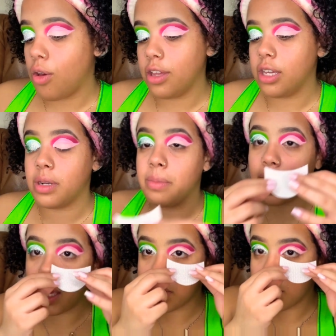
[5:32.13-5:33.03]
him and I'm like, hey,
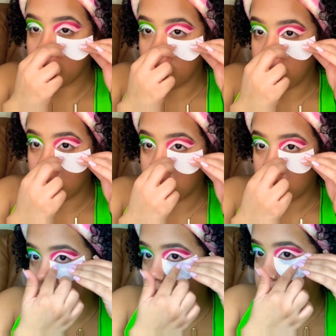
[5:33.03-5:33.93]
what's up? What are you doing?
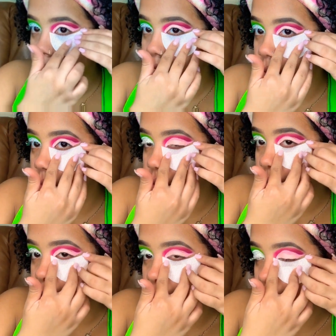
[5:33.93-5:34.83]
And he's like, oh, nothing. I'm
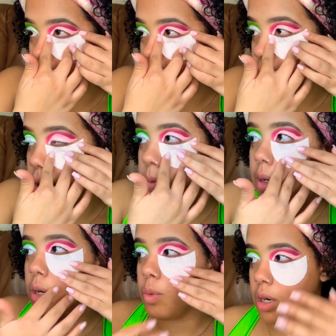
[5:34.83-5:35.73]
chilling. I go, oh,
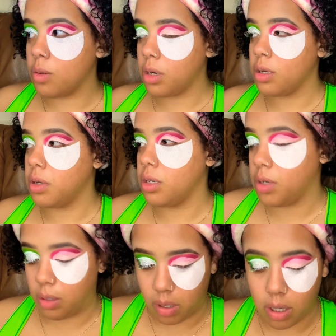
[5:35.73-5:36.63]

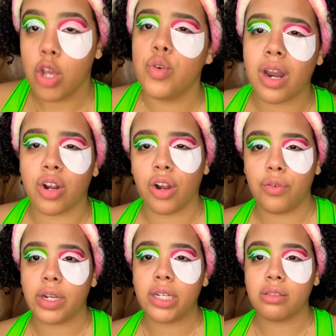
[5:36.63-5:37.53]
word. You got a
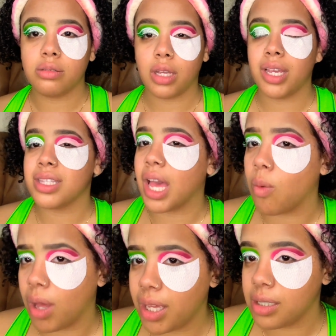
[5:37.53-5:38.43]
girlfriend? He's like,
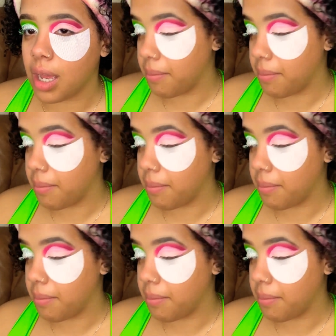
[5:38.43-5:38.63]
what? I'm